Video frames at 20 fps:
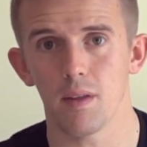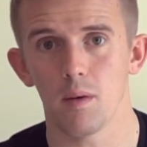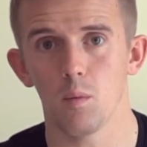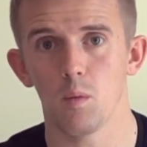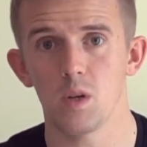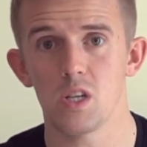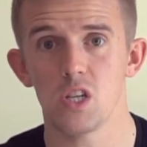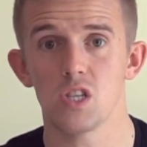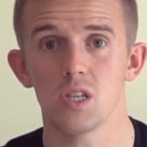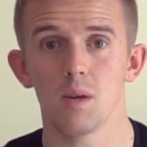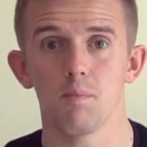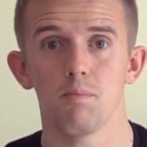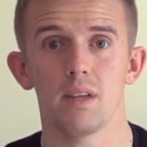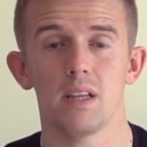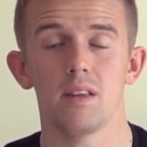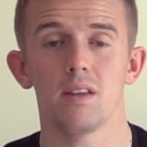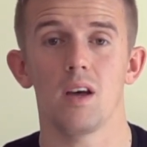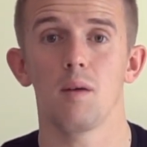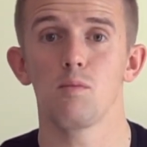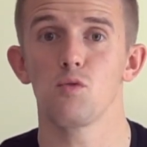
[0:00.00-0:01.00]
which is
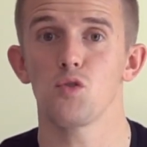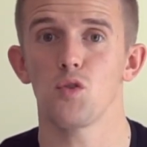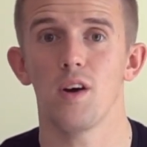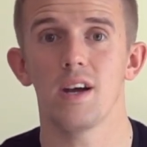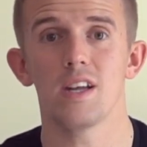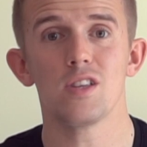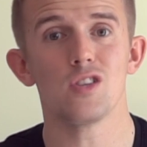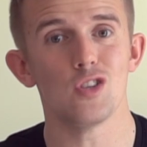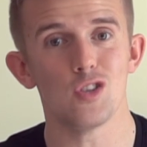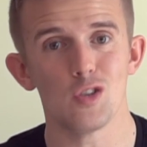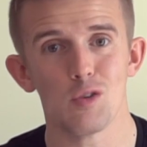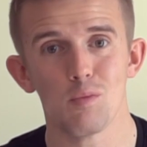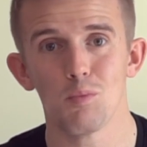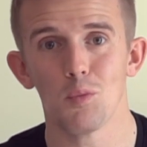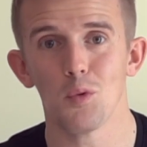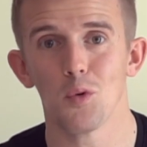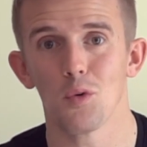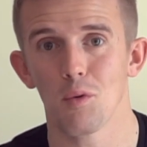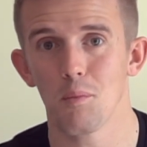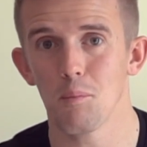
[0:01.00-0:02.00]
something that I'm trying to do
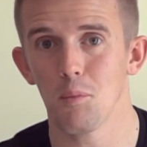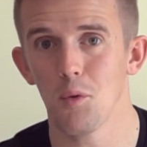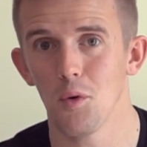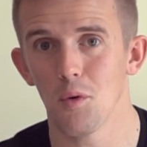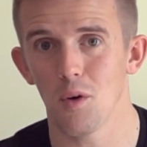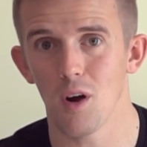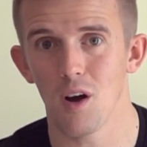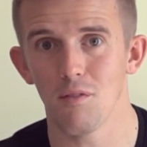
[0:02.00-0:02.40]
more and more